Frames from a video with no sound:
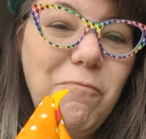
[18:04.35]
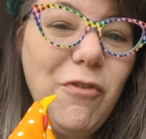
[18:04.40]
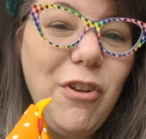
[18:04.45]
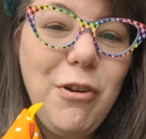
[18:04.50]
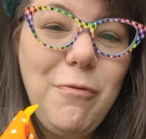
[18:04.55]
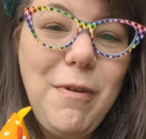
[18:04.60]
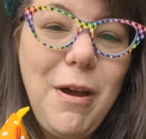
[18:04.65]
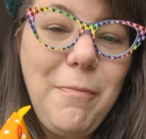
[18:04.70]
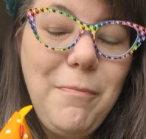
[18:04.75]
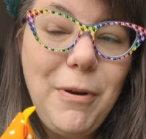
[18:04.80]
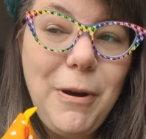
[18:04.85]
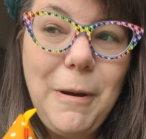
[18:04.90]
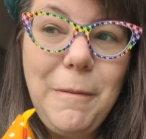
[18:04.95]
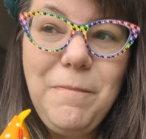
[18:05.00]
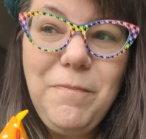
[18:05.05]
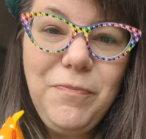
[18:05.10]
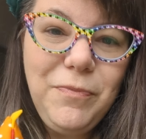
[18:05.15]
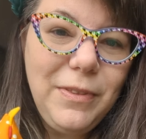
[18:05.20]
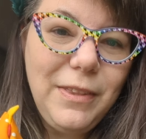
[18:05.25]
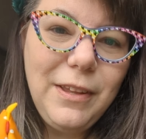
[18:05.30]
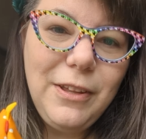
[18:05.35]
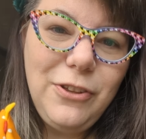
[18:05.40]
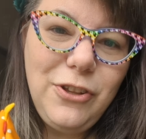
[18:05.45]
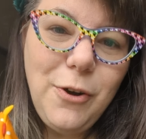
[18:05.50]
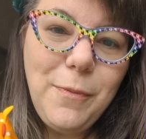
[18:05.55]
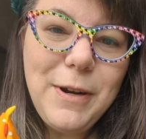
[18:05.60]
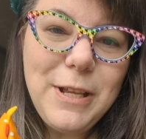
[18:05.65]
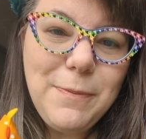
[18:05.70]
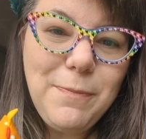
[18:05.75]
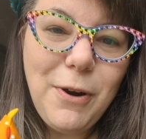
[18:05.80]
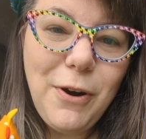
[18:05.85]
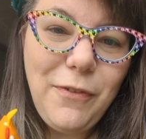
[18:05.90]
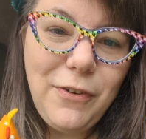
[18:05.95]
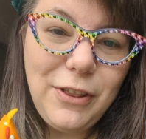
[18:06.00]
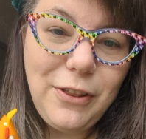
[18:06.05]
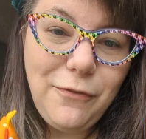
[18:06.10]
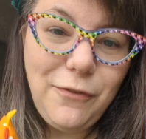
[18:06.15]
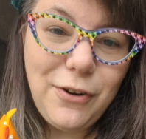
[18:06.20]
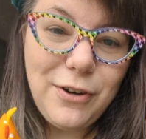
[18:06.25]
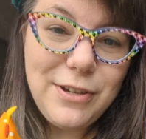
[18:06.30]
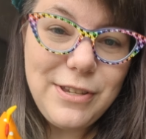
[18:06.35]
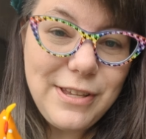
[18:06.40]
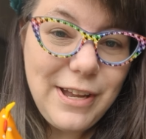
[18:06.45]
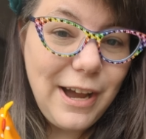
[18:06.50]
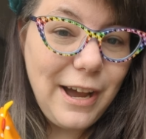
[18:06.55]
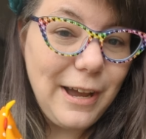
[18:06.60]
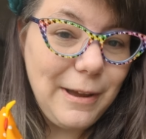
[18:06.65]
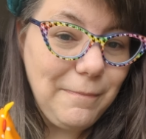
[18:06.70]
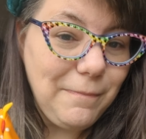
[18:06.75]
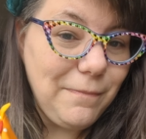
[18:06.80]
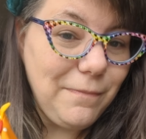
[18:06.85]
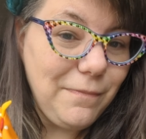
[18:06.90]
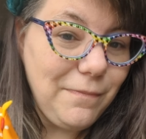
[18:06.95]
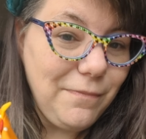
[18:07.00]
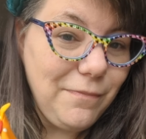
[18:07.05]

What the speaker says: Remember, nobody's perfect the first time.